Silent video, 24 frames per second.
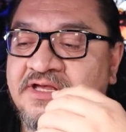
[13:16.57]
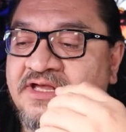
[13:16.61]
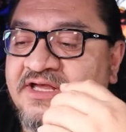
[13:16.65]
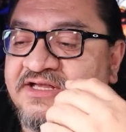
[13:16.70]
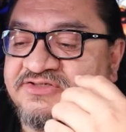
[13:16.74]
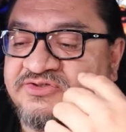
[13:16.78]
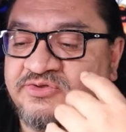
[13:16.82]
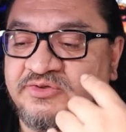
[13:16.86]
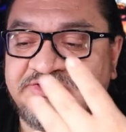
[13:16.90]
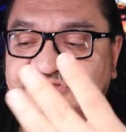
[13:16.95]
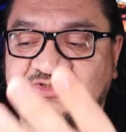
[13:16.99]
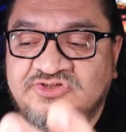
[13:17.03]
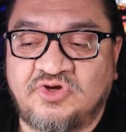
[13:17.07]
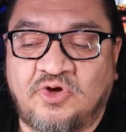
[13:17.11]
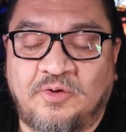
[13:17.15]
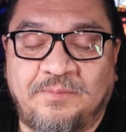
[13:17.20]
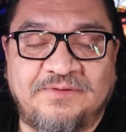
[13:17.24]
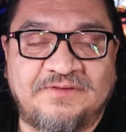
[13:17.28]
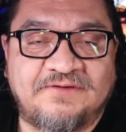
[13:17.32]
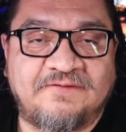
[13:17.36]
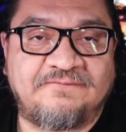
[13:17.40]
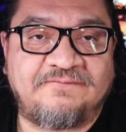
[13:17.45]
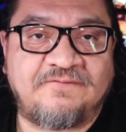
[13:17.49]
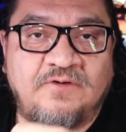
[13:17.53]
As soon as they
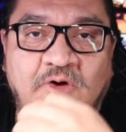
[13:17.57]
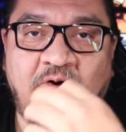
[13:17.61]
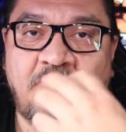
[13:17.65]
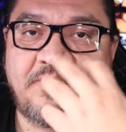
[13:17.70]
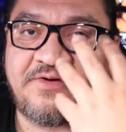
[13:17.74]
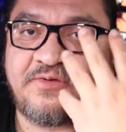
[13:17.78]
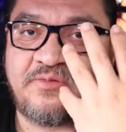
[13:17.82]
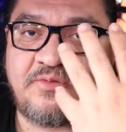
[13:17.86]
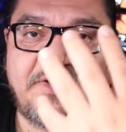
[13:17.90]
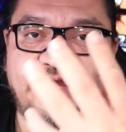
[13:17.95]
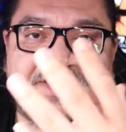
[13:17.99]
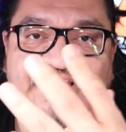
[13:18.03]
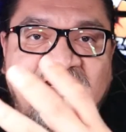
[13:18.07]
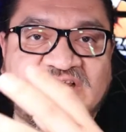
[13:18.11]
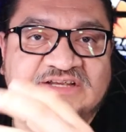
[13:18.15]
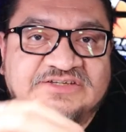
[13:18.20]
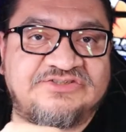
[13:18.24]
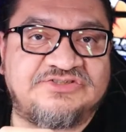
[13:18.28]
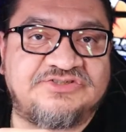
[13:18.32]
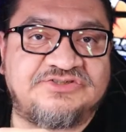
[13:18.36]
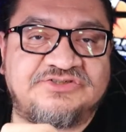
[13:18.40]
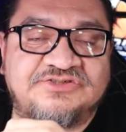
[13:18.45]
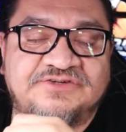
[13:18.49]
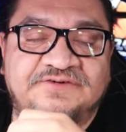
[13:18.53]
open the phone, it
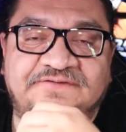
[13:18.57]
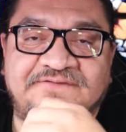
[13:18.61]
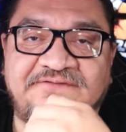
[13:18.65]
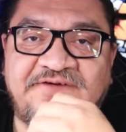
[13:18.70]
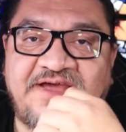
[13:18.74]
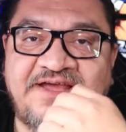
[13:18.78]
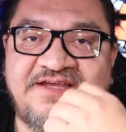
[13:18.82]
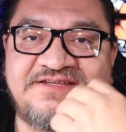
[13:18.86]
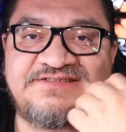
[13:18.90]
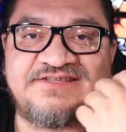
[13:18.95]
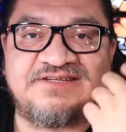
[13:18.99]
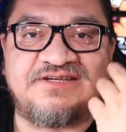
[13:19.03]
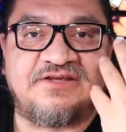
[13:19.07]
recognizes your face